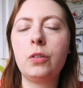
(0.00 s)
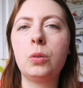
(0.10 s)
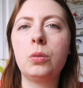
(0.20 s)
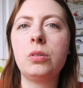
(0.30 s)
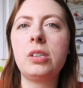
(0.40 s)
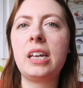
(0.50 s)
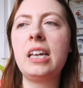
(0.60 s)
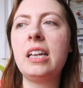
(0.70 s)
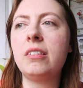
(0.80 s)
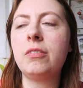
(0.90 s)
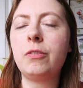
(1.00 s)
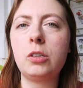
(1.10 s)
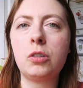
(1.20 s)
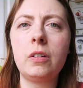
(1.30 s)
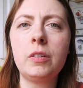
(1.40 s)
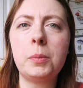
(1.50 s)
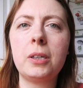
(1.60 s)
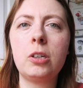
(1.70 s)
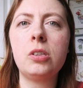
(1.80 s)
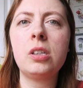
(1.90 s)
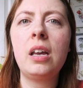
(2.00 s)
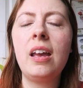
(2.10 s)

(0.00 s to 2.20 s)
for taking photographs because